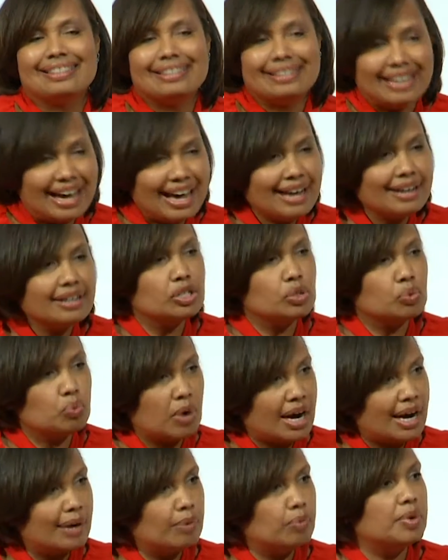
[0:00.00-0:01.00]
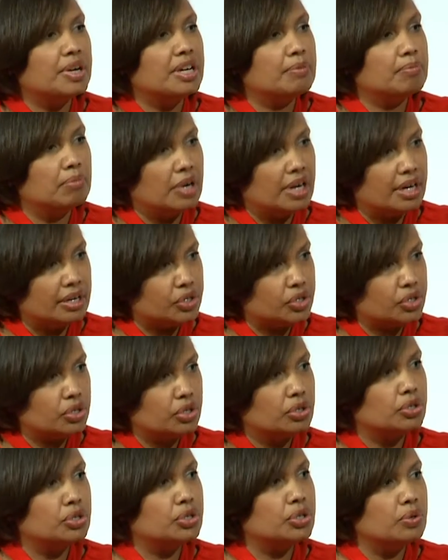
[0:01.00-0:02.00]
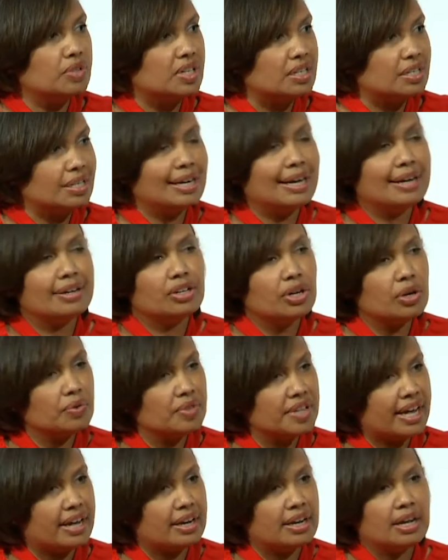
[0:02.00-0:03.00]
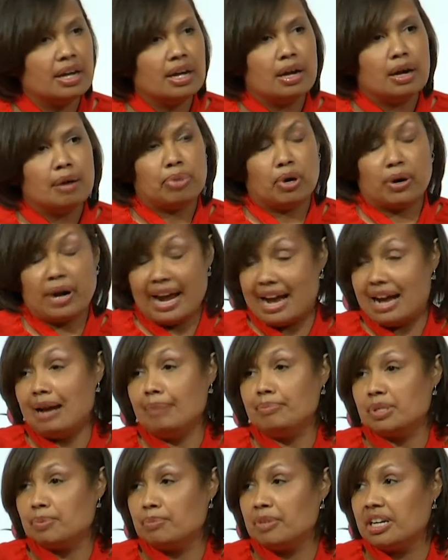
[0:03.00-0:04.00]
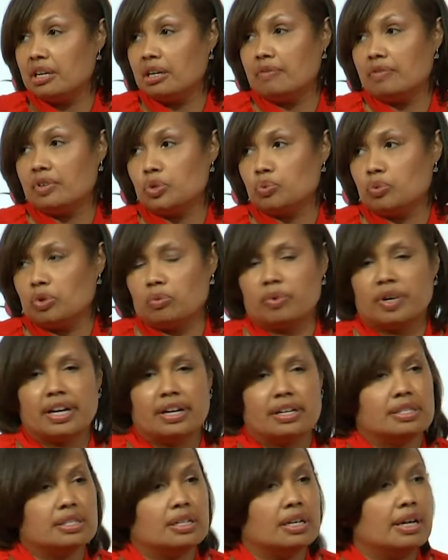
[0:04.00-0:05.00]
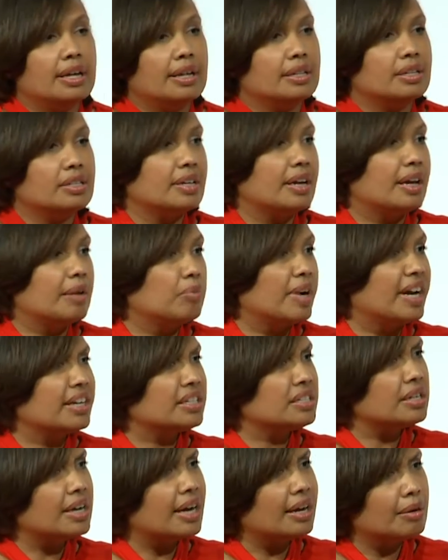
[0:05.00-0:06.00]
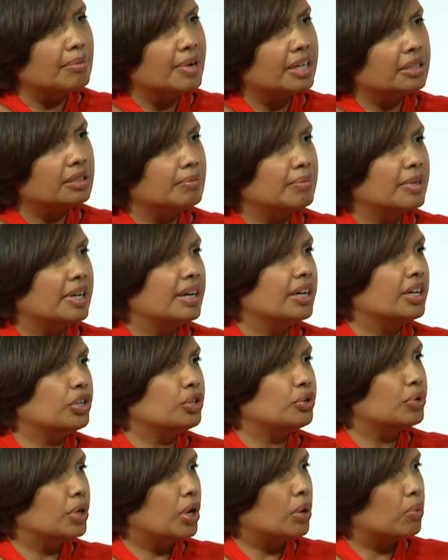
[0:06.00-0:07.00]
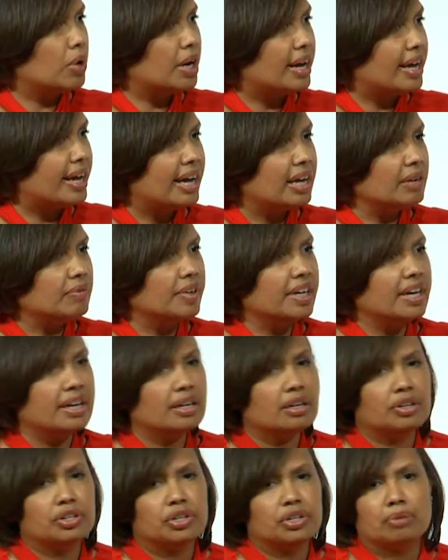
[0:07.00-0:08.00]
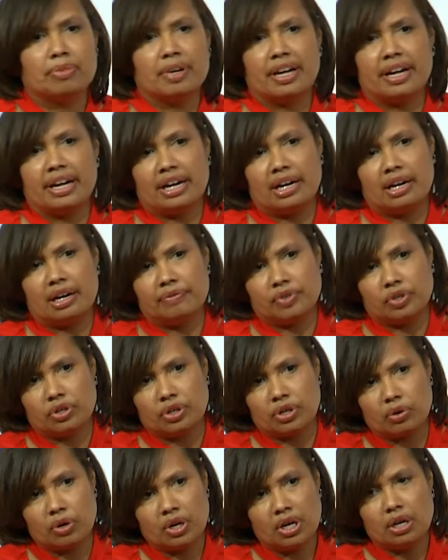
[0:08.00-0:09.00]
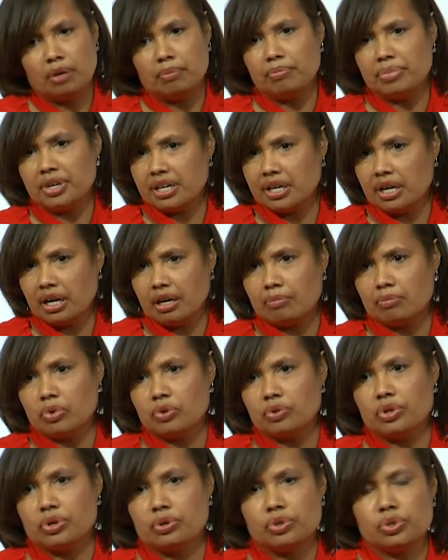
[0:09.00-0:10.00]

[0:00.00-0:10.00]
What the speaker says: That is why we must do this. And I know that perhaps many of us were raised the same way. It's not about the money. You don't want to advocate on your behalf. You know, be humble.